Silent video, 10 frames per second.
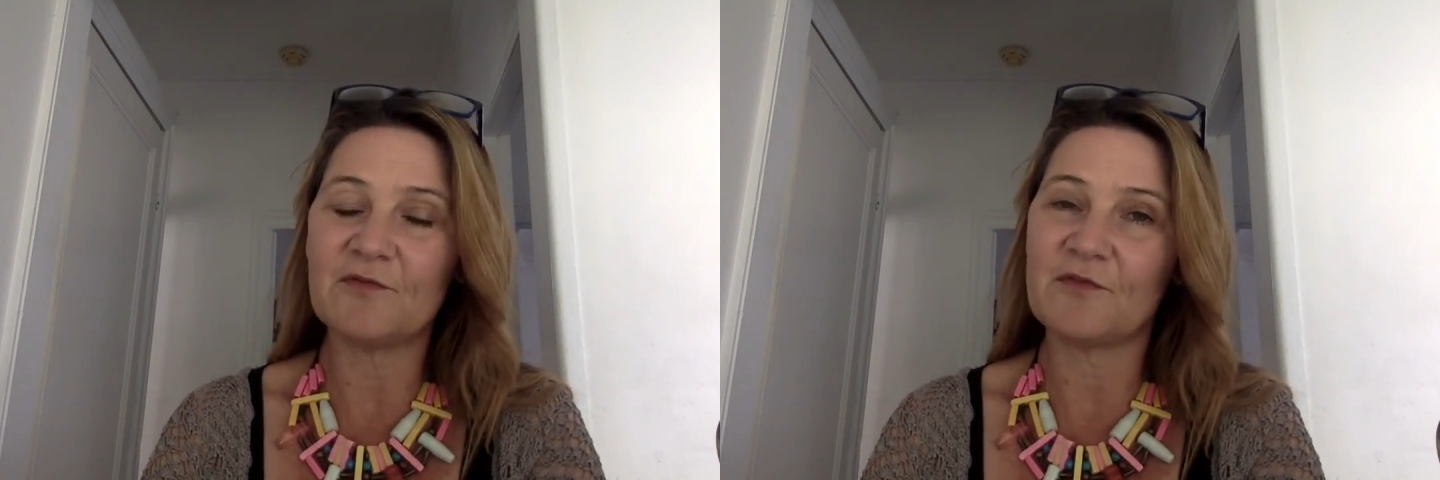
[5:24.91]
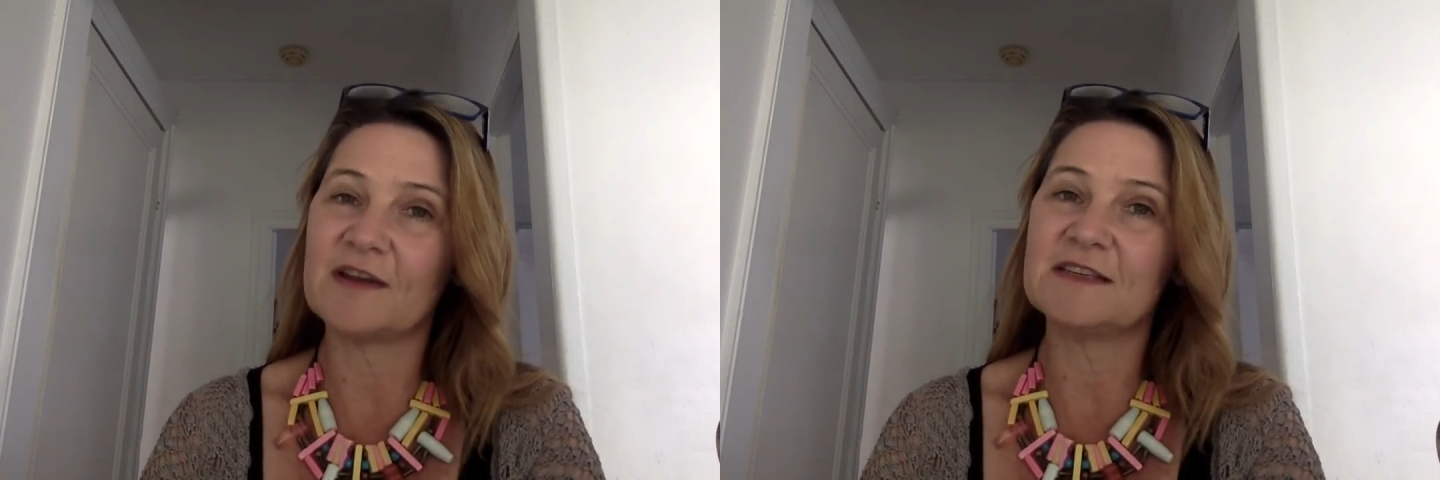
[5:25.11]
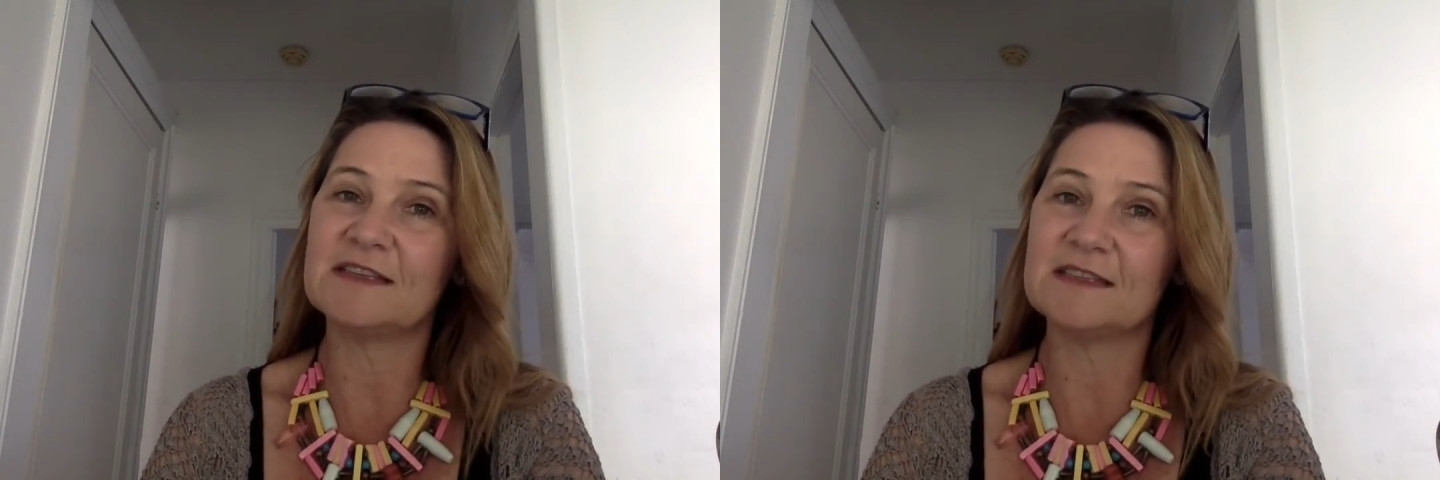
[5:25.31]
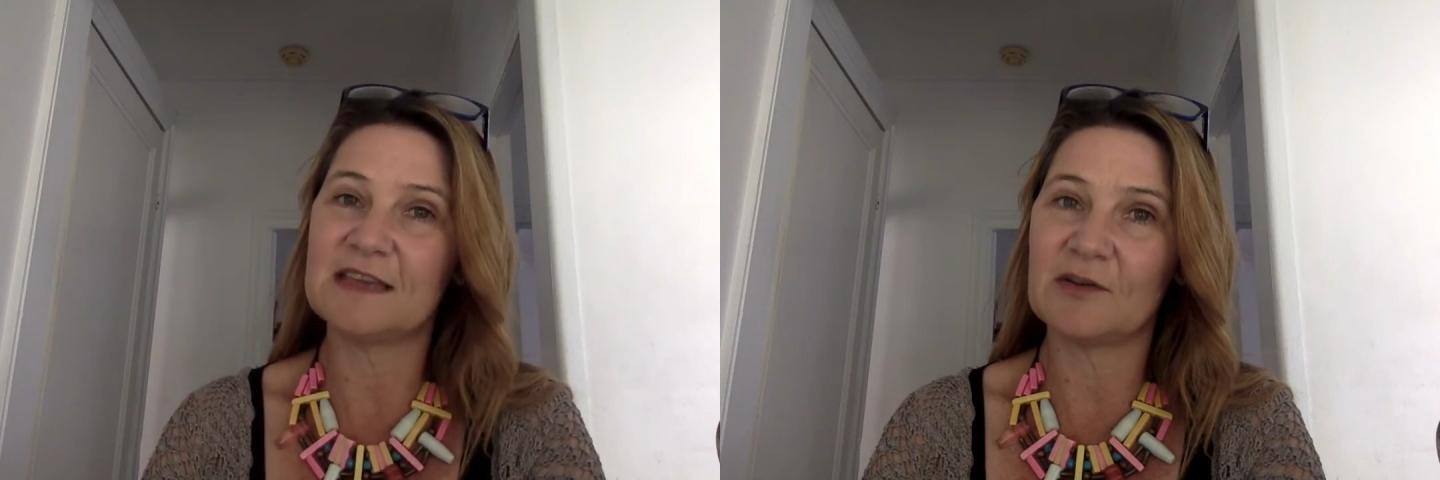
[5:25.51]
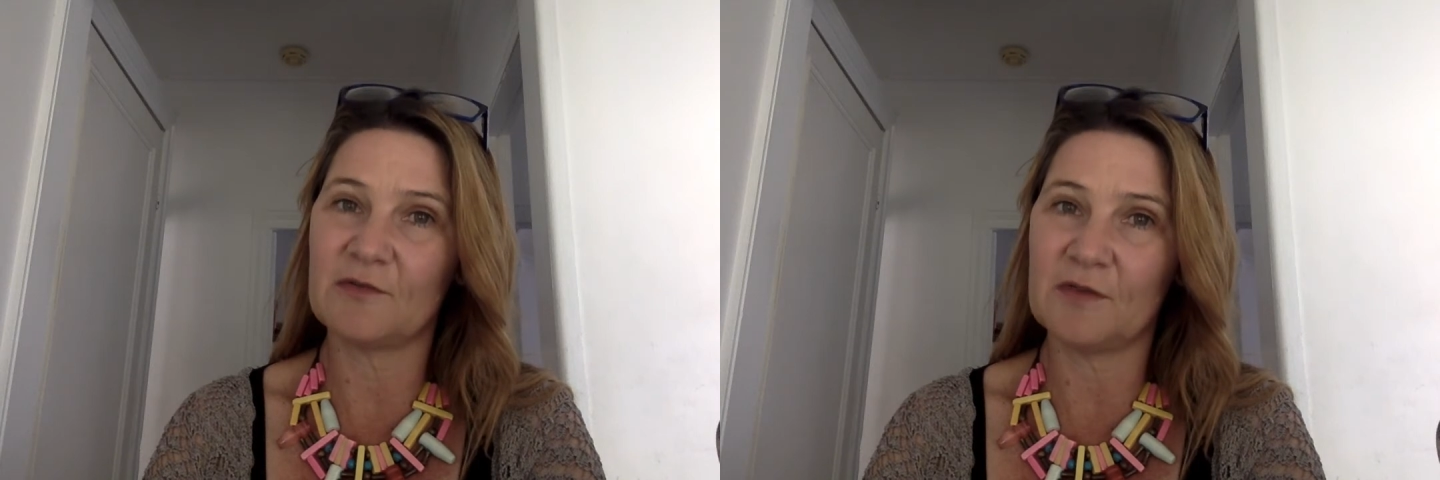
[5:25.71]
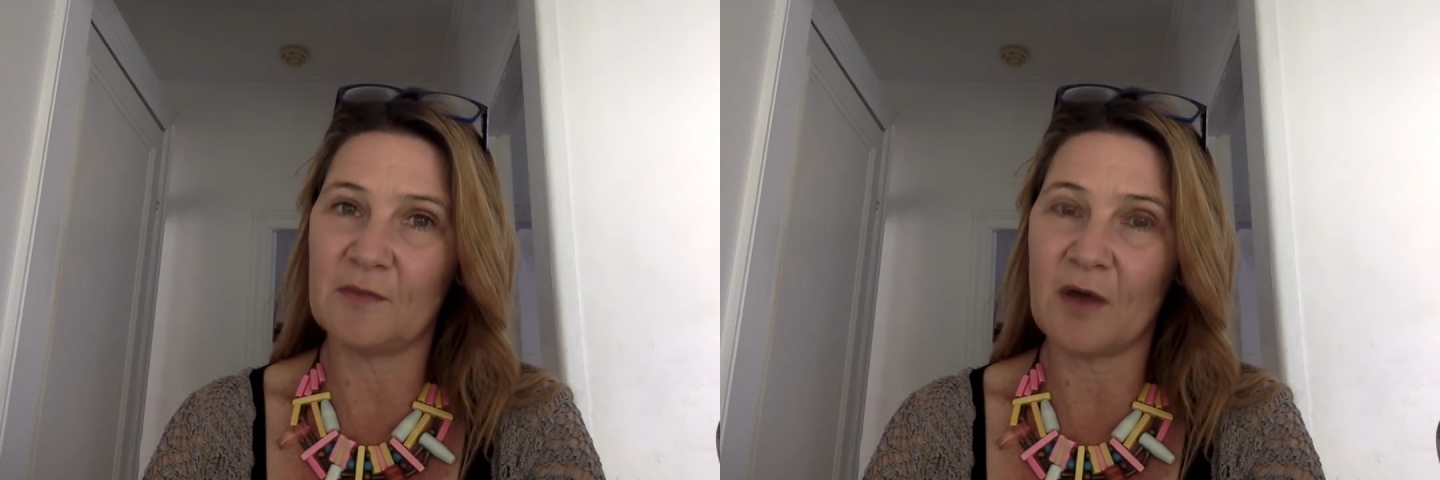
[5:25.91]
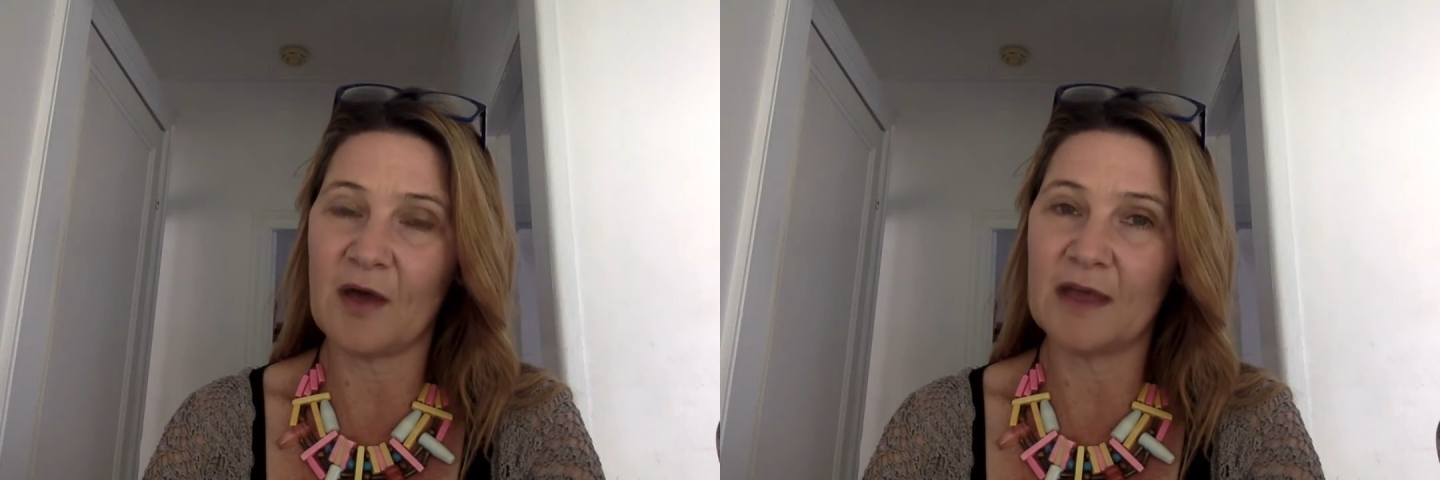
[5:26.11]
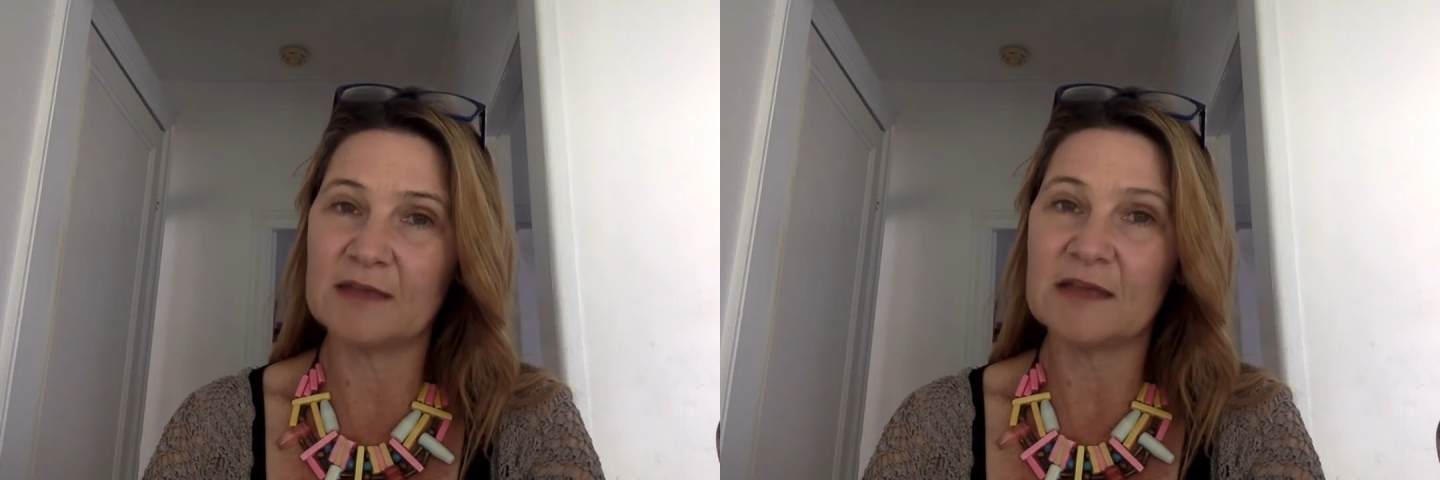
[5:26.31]
front and center of your
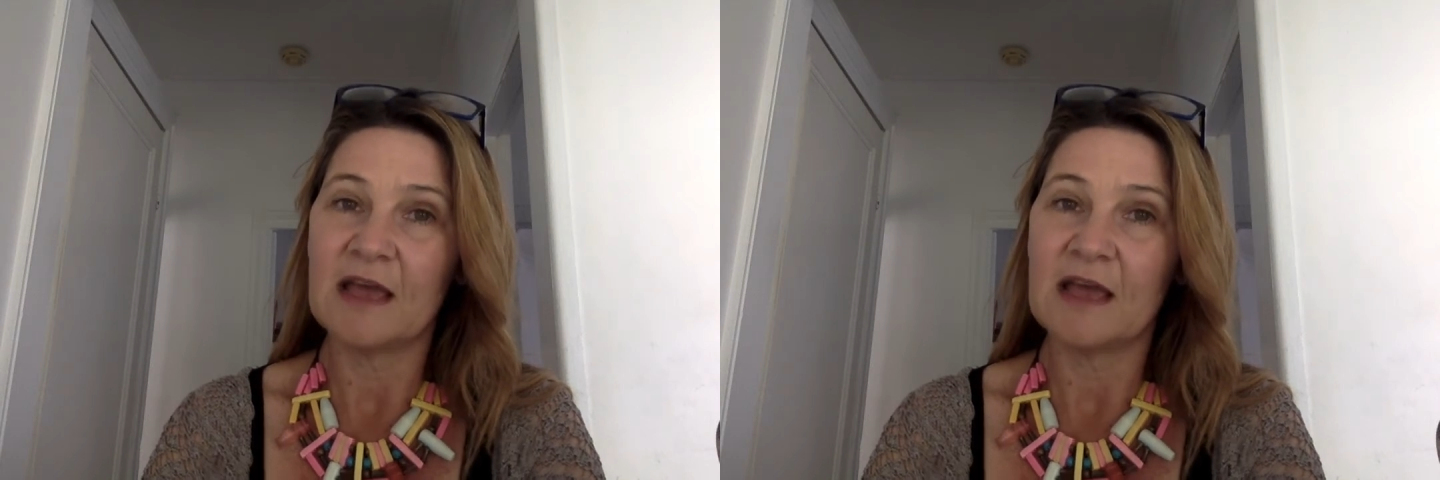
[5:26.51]
mind.